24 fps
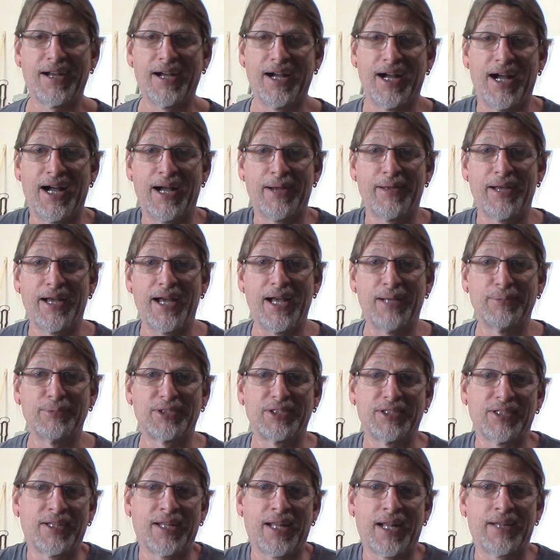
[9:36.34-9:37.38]
I'm
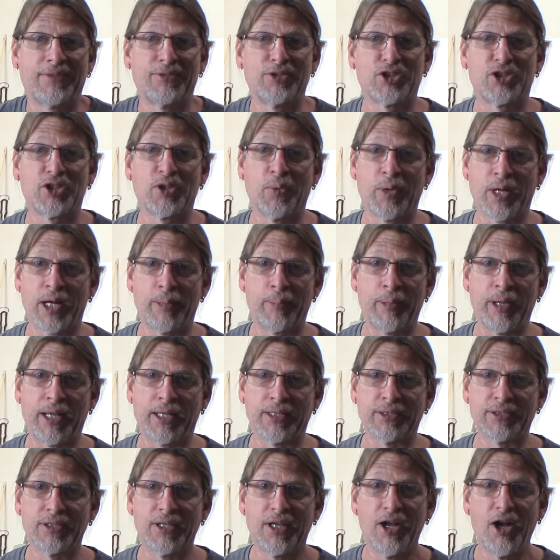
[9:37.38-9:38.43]
still not even sure what it
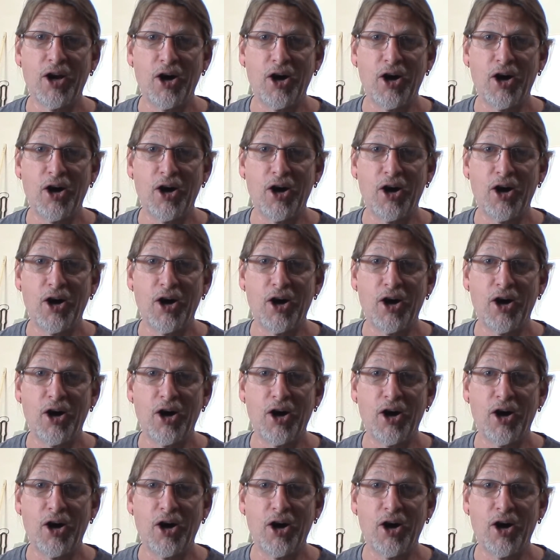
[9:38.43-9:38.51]
means.